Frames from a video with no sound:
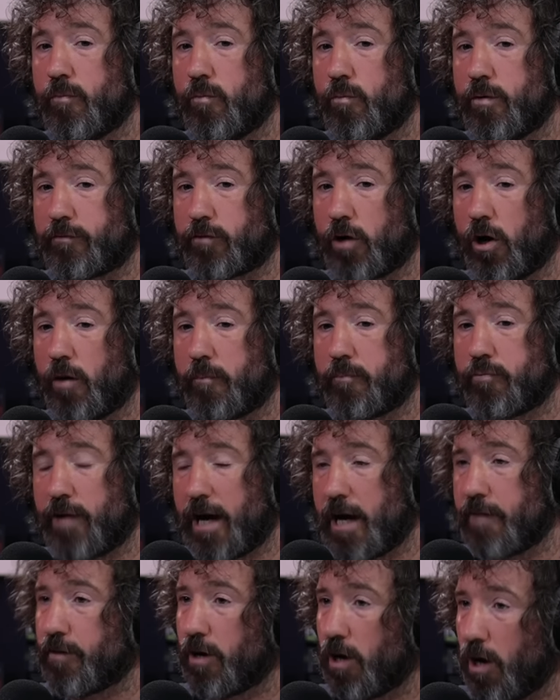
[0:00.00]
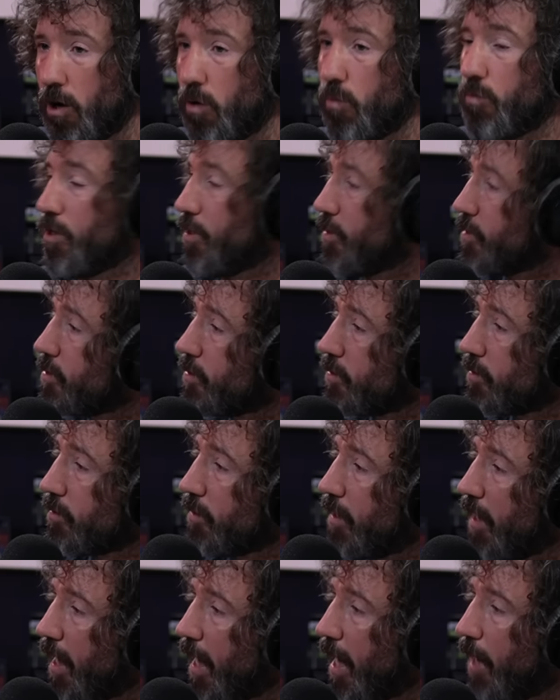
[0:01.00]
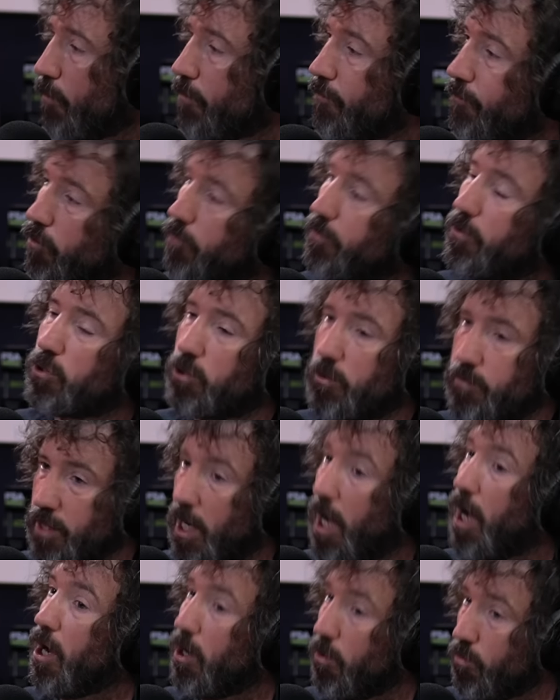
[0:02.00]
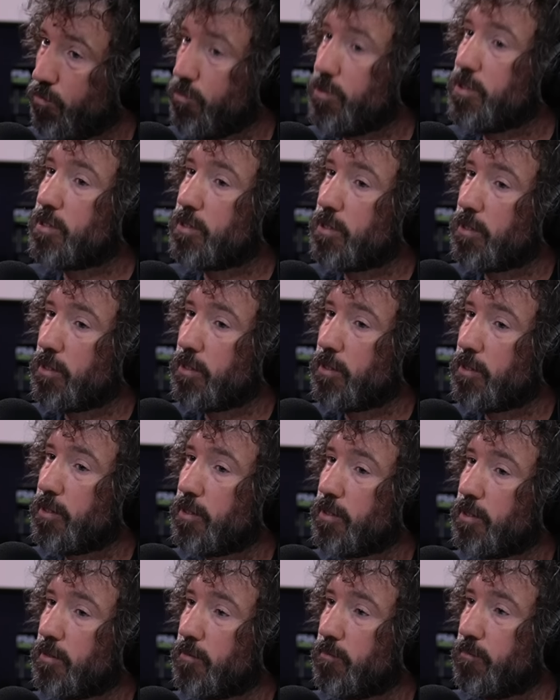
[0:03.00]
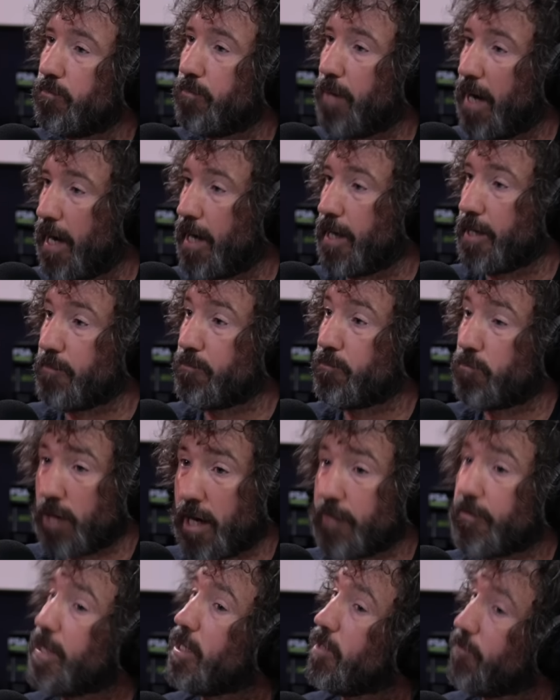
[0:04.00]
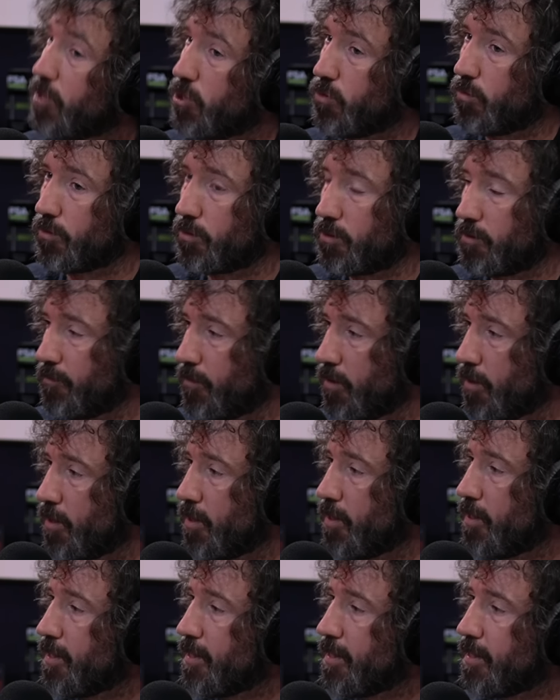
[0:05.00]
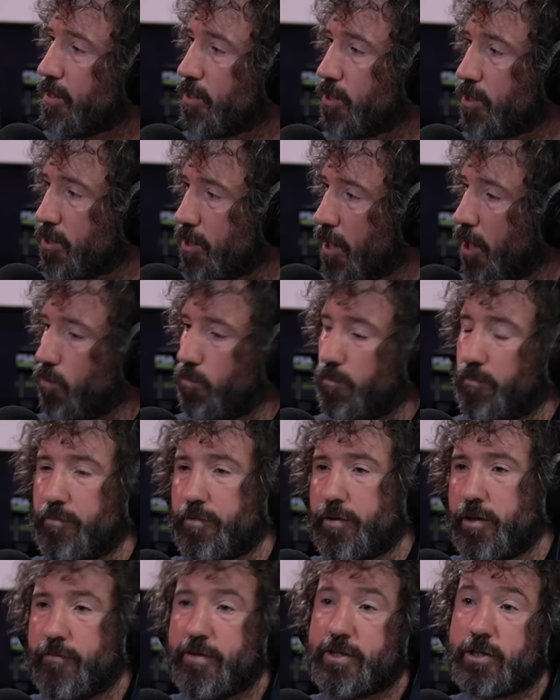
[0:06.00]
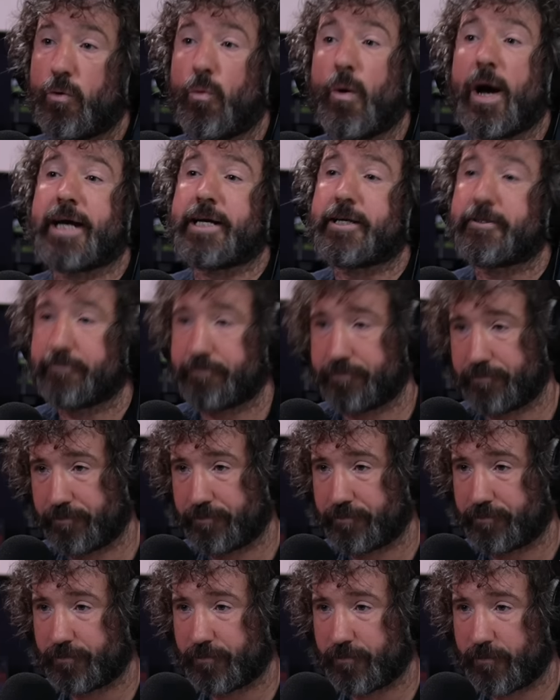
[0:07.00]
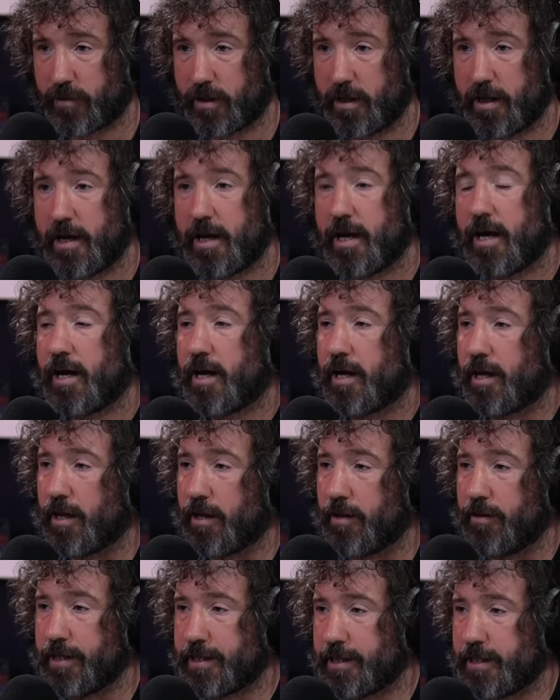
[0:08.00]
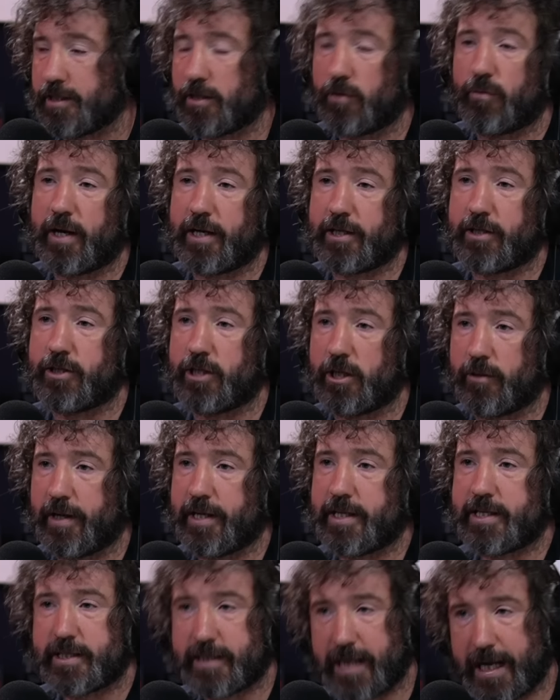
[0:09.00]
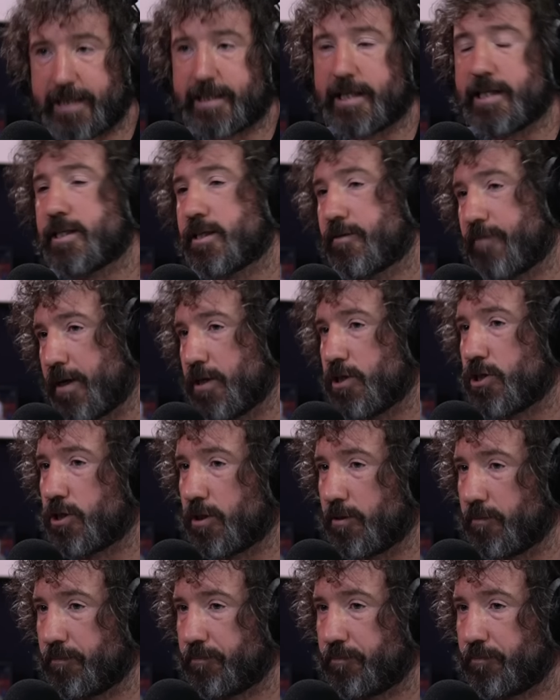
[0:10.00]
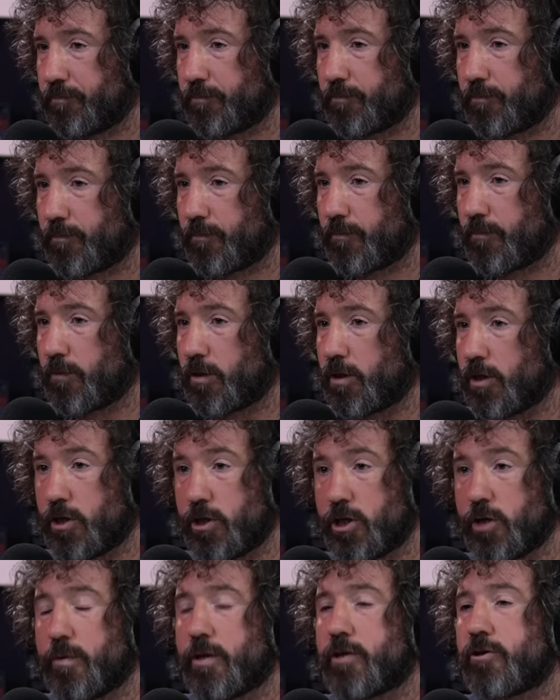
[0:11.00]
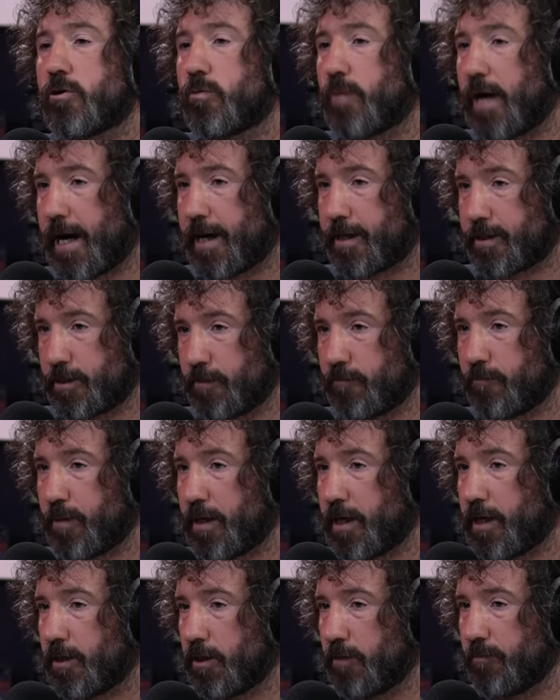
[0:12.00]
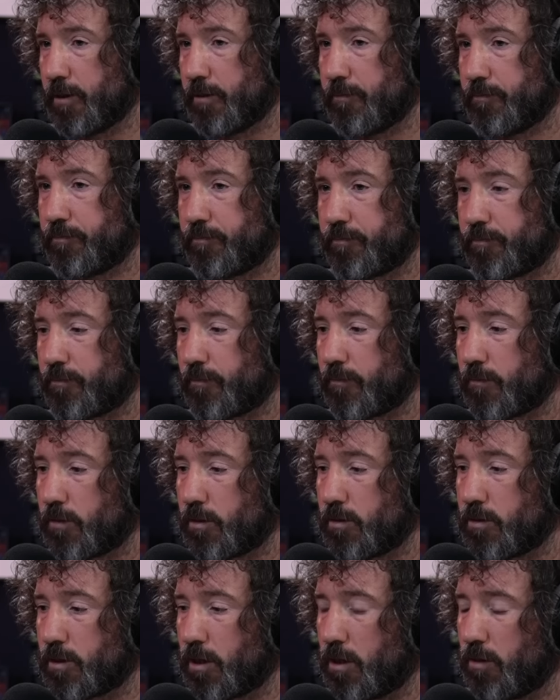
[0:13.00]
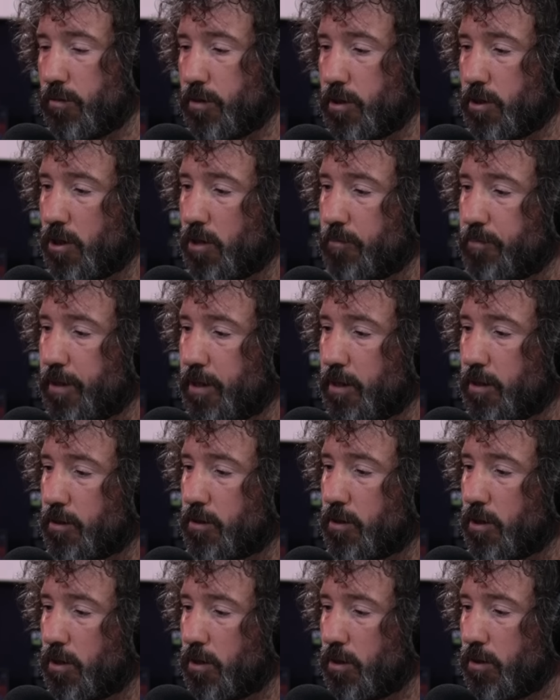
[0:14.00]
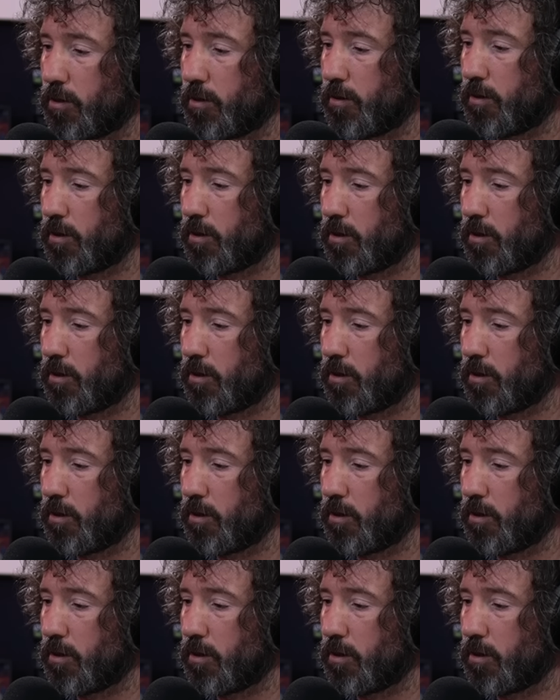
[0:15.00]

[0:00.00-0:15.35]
We've got private owners. Our football clubs are owned by private individuals. So there is a way. This is the way you do it state intervention. You do it through acts of parliament. So the European Court